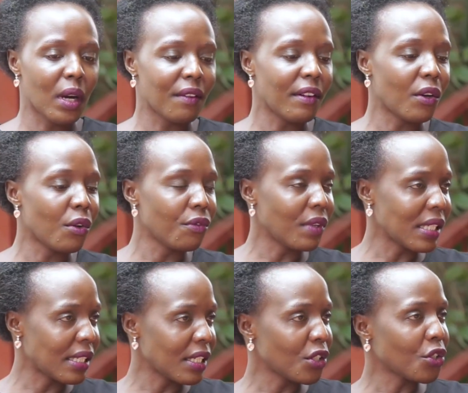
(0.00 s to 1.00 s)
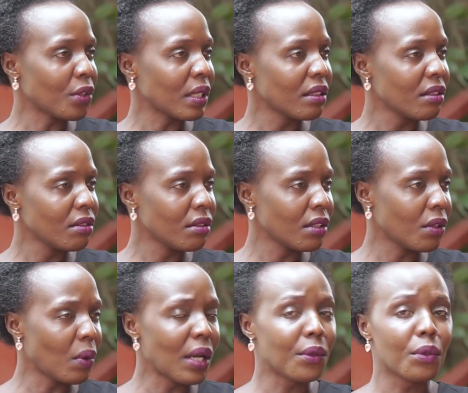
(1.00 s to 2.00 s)
to have a conversation,
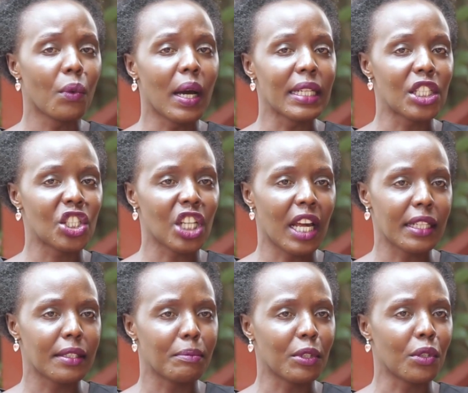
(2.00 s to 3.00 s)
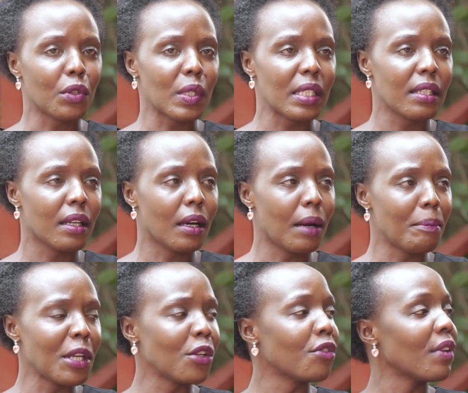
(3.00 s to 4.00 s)
one-on-one chat because
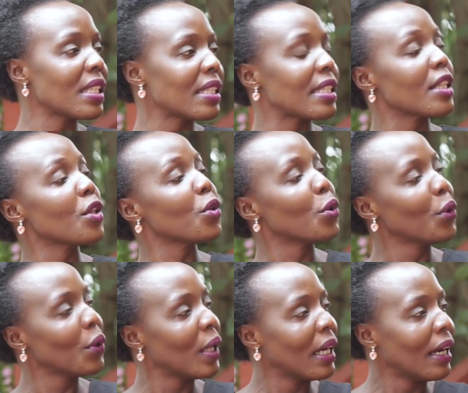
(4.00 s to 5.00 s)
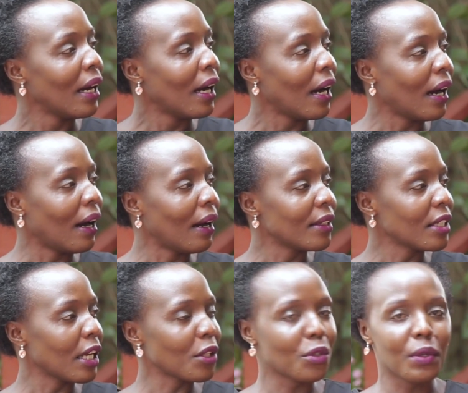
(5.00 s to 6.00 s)
many of us see you,
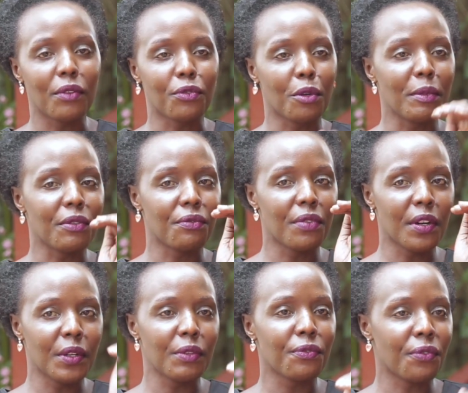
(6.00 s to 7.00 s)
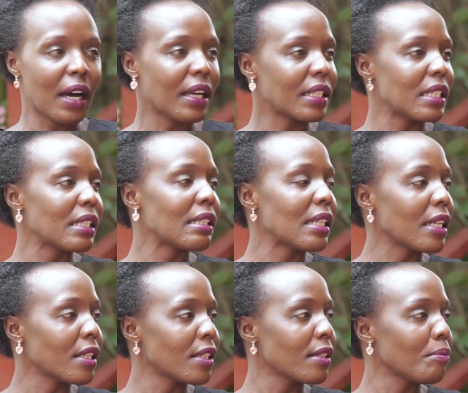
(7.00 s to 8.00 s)
Nyanjura, from a very far
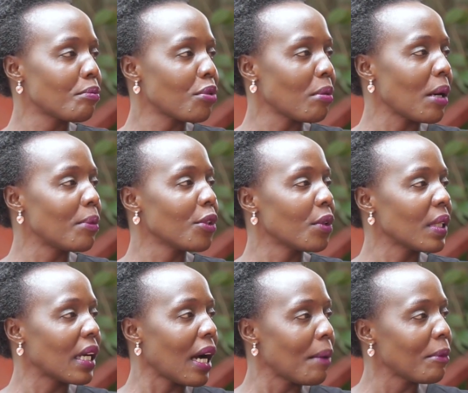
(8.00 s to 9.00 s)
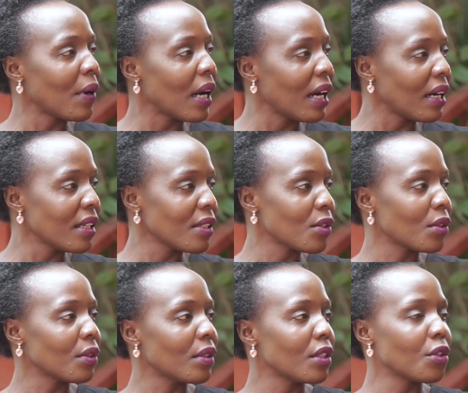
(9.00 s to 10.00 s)
distance, probably on cameras or